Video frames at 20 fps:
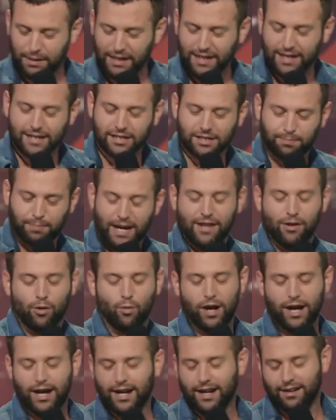P.S. By the
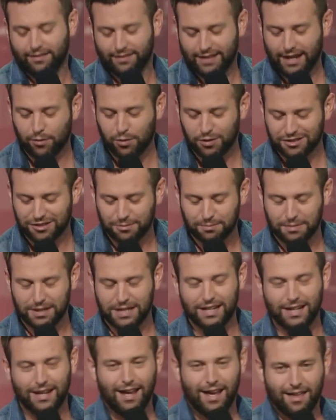way, that wasn't
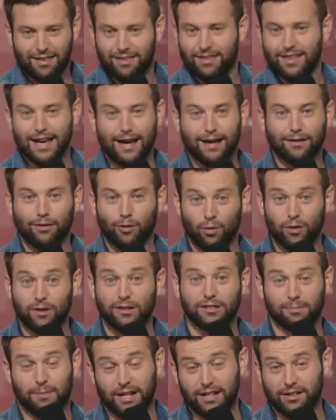me. That
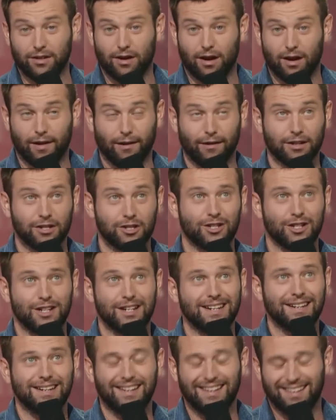was my daughter.
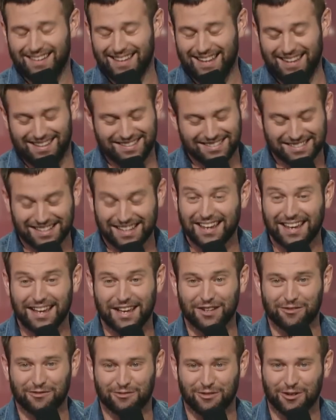She is a
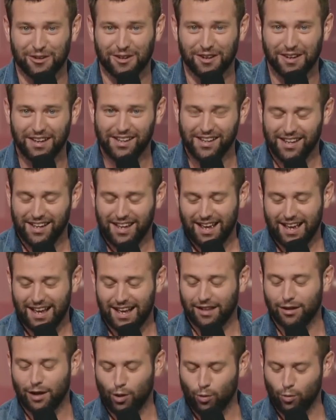handful.
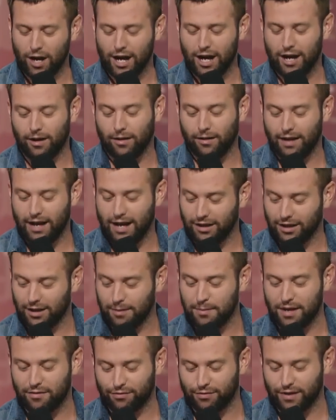LOL,
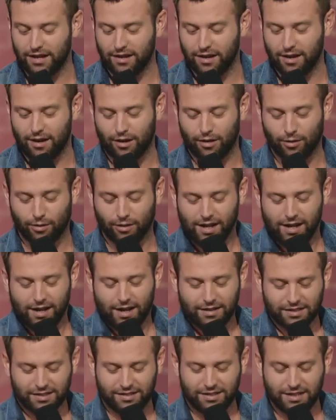LMFAO.
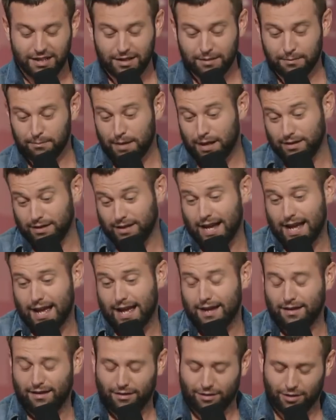See you
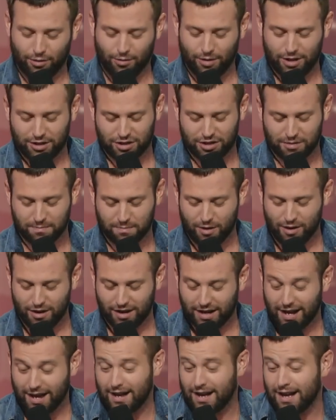Monday? Question
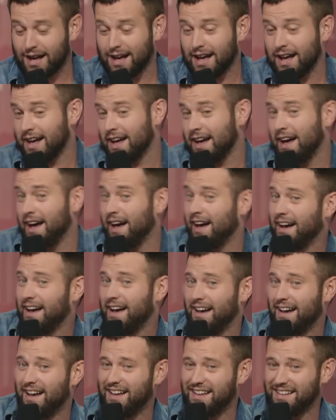mark. Ha ha
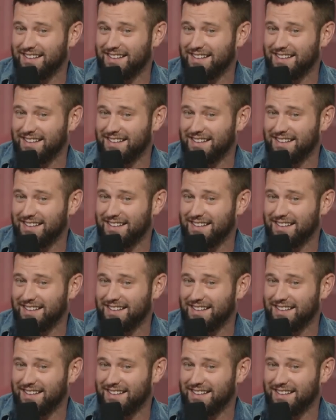ha